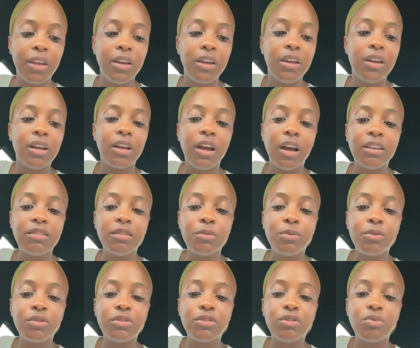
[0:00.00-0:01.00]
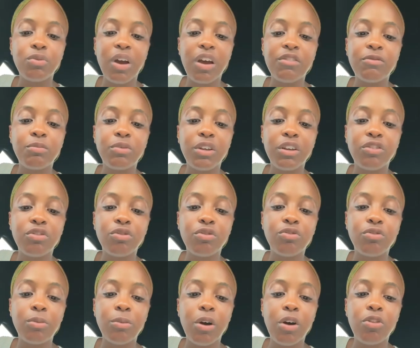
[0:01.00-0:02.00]
Gossipers derive pleasure
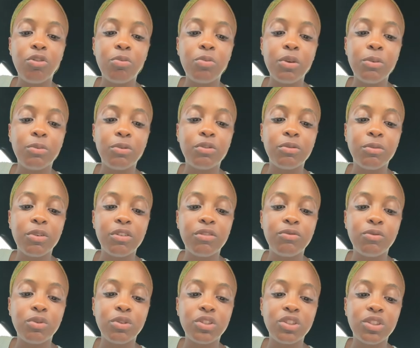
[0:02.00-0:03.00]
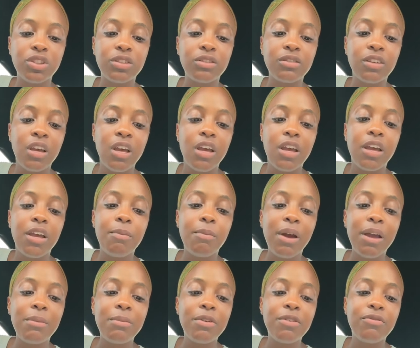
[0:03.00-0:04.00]
from other people's misfortunes. It
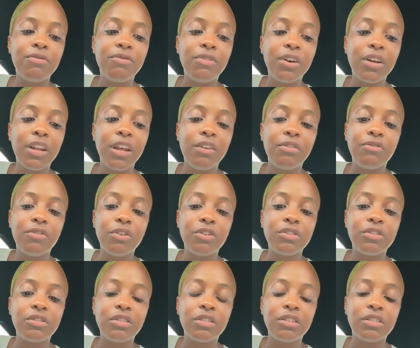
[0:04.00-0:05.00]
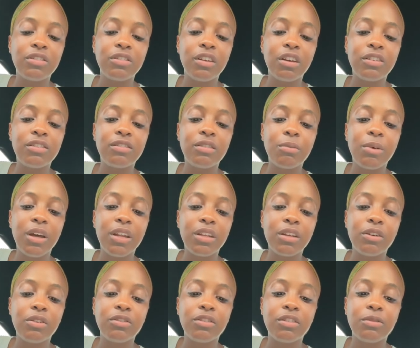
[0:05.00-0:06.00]
might be fun at first to discuss somebody
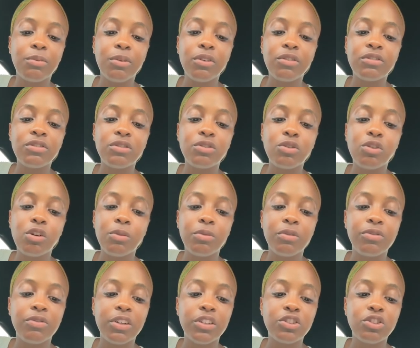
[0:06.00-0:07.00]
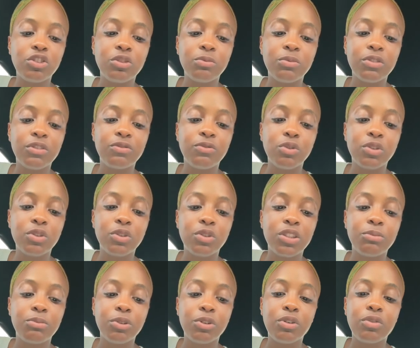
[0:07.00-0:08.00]
else's personal or professional
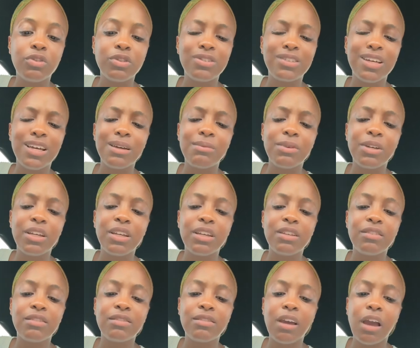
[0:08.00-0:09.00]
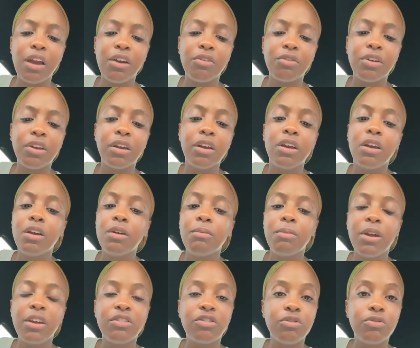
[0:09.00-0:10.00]
misfortune, but over time it gets tiring,
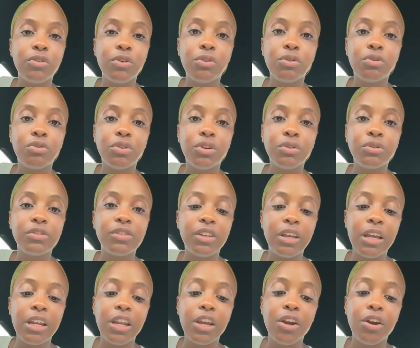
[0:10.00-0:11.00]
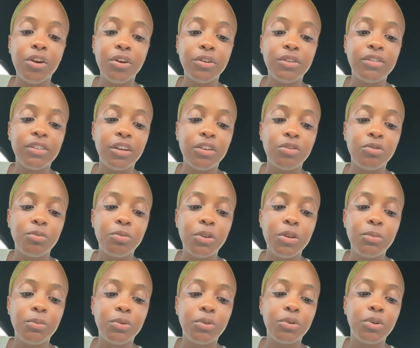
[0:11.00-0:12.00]
makes you feel gross, and it hurts other
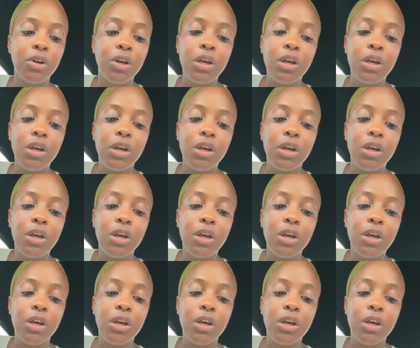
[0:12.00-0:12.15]
people.